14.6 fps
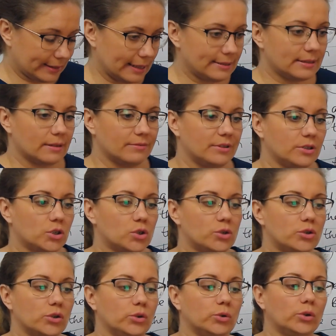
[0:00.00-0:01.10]
has something to
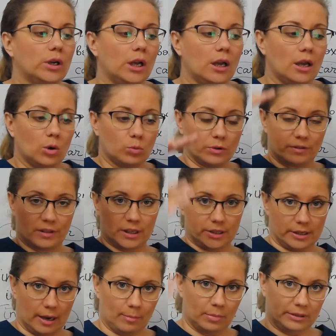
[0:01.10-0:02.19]
do with the
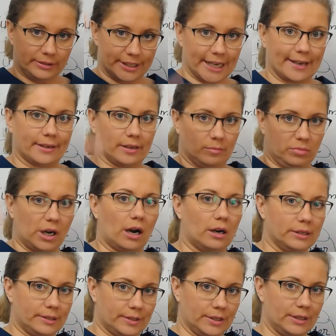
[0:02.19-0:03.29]
double-decker
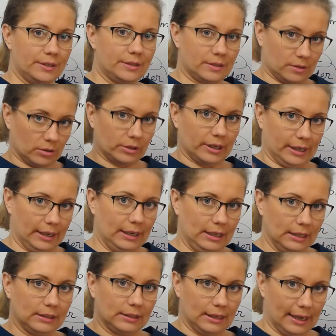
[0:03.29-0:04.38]
buses, okay?
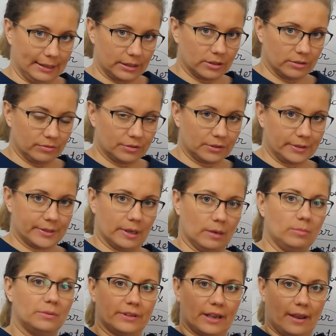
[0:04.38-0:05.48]
In London, for
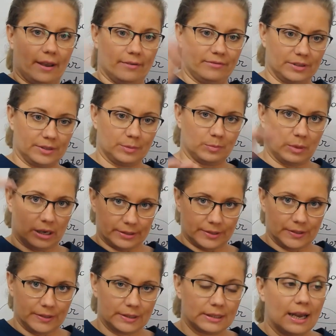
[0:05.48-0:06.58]
example, they have these
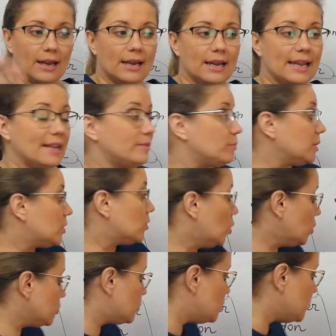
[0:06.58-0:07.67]
buses, and
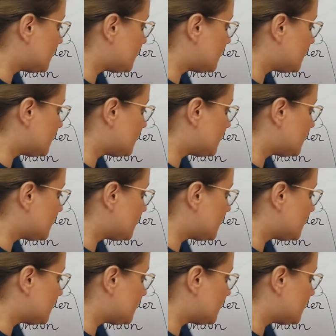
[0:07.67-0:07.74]
because we